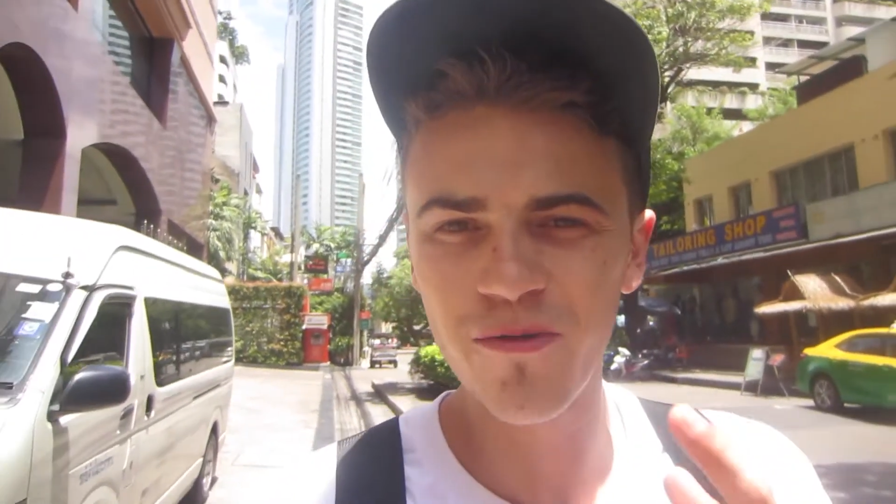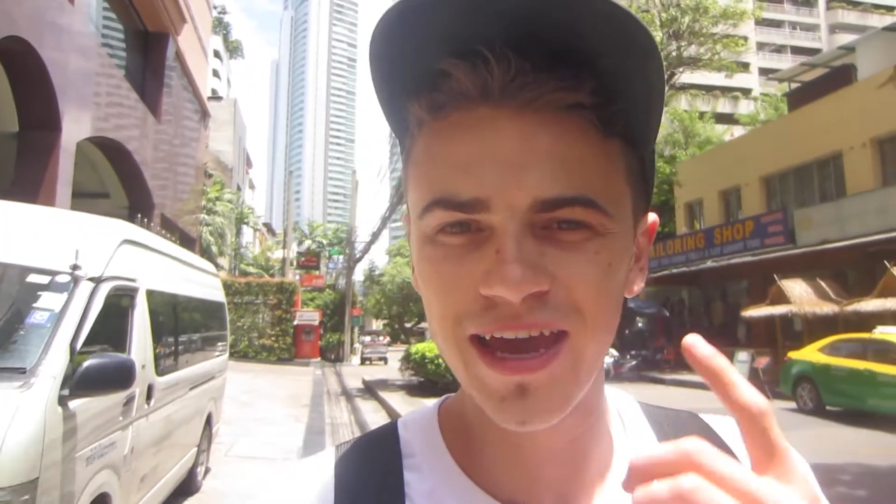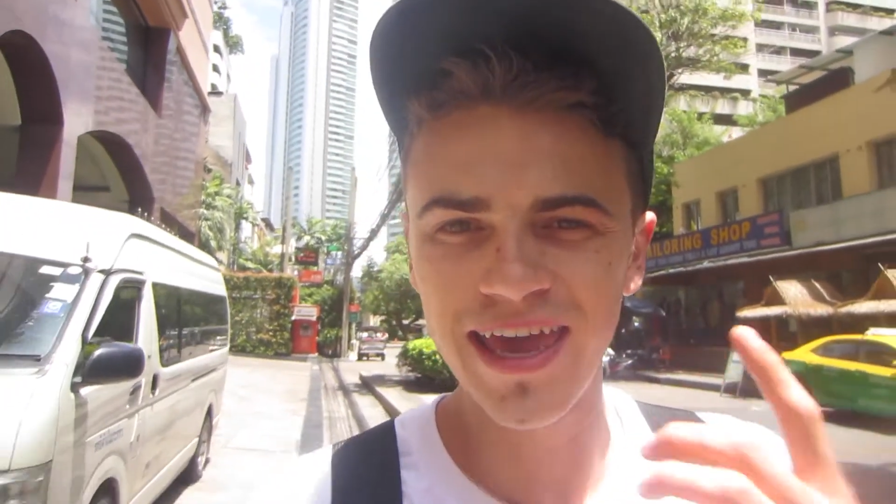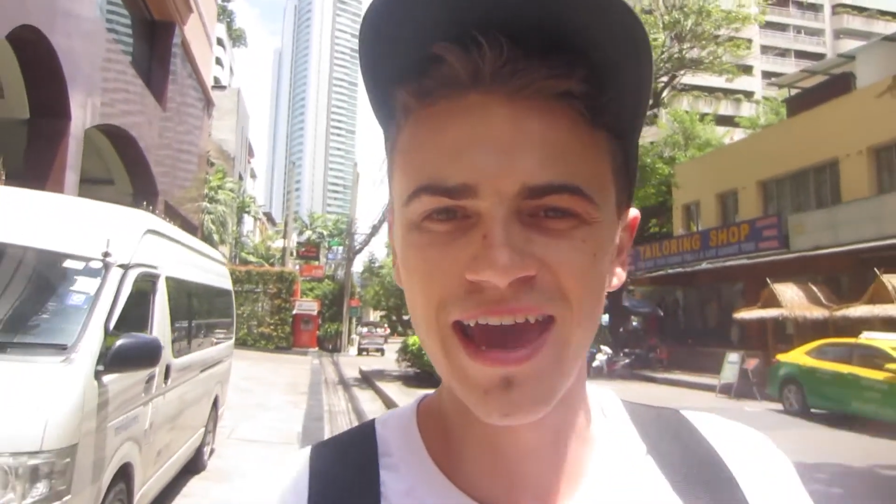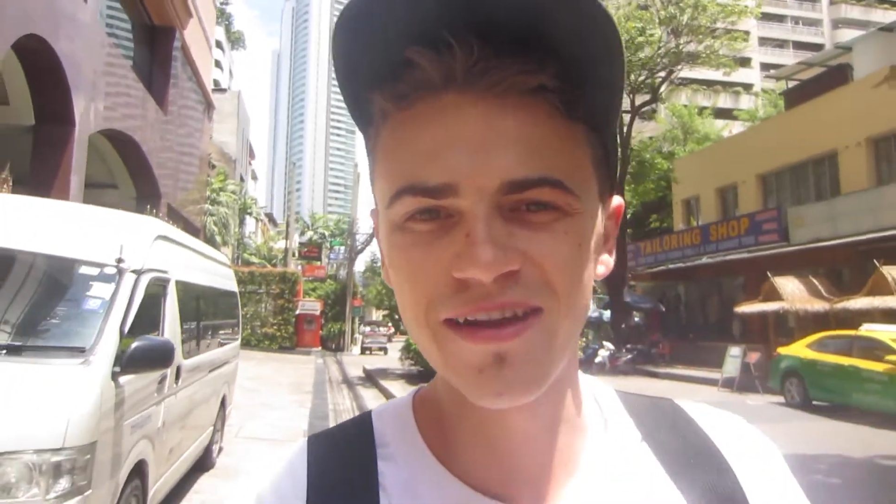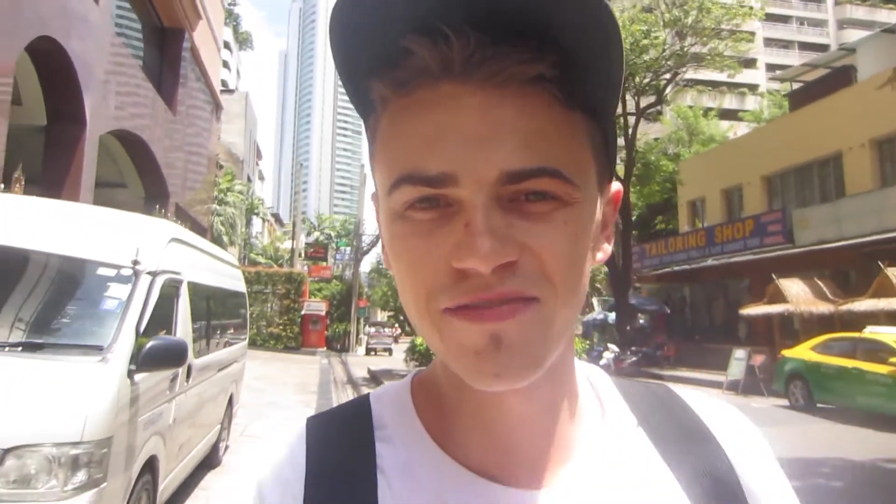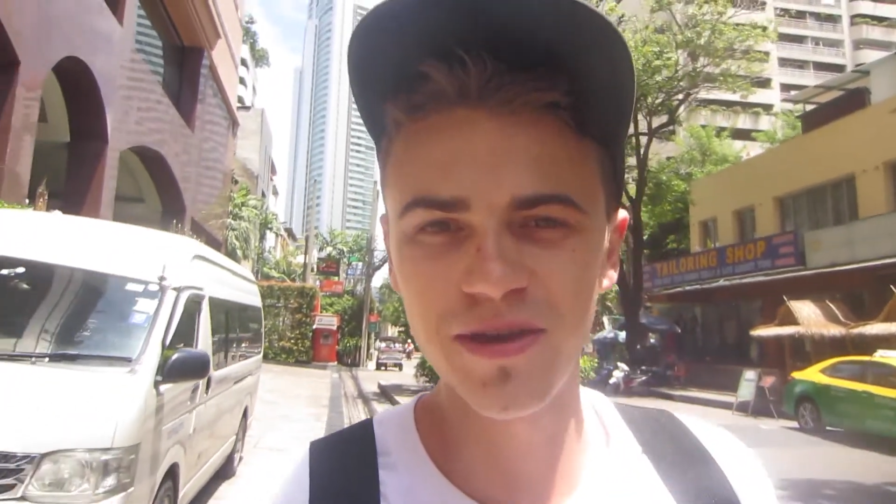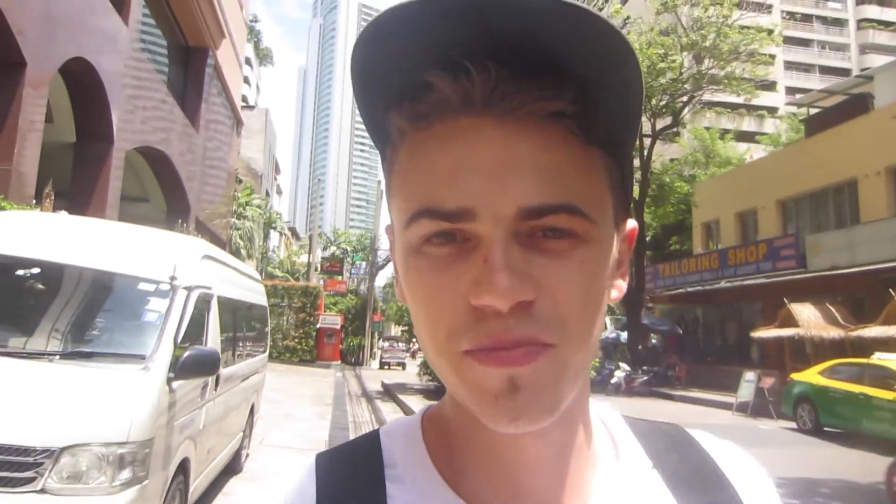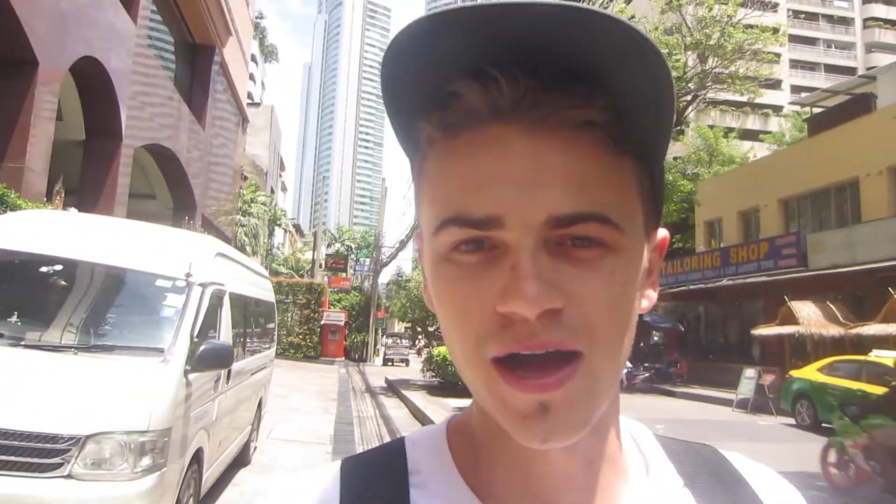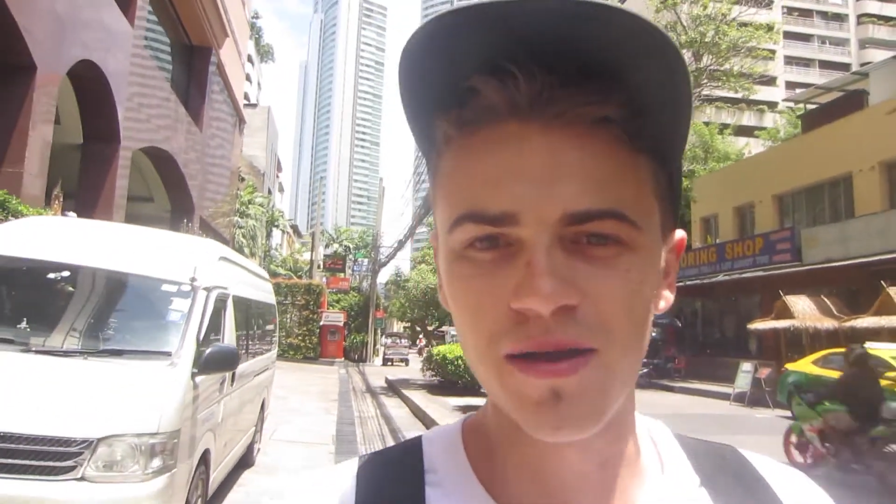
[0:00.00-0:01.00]
way out of the
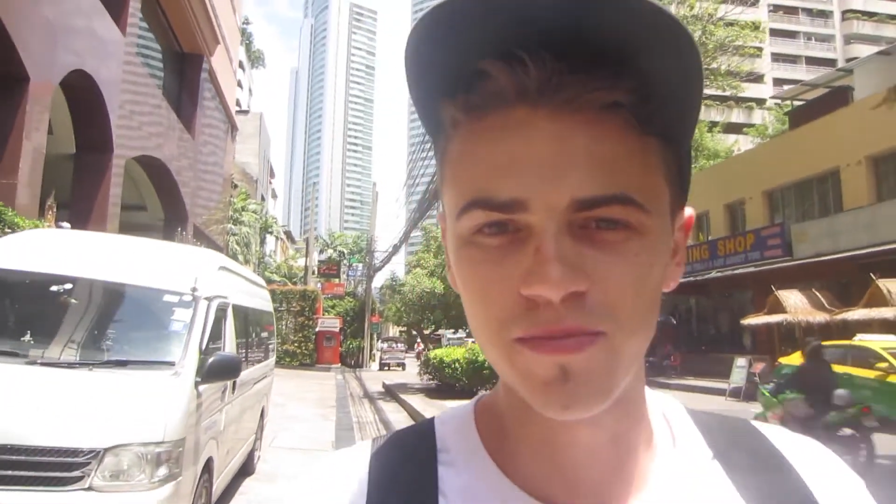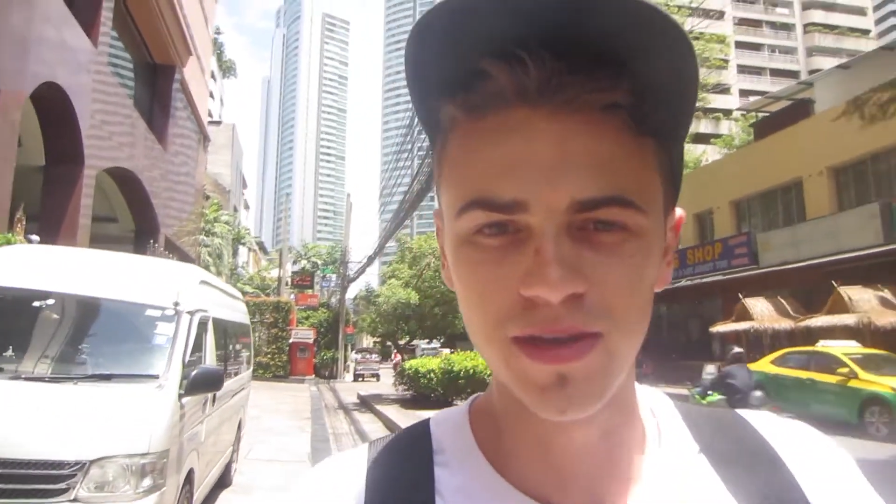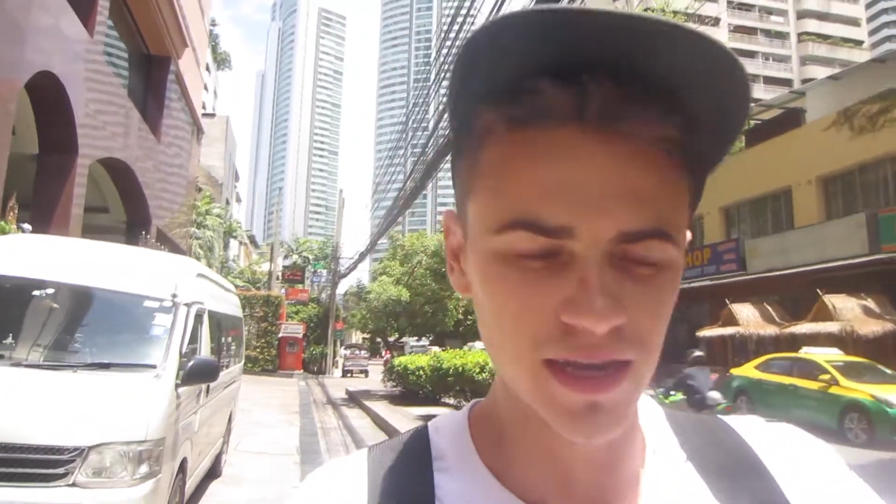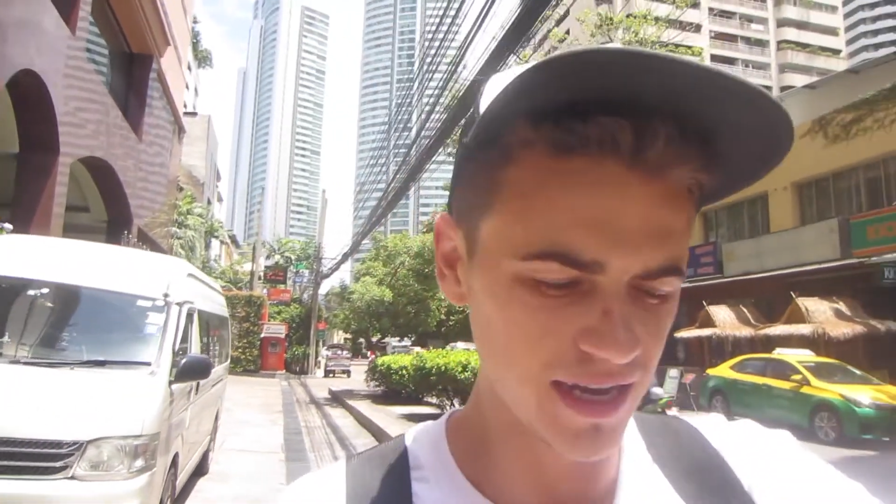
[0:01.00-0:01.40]
apartment.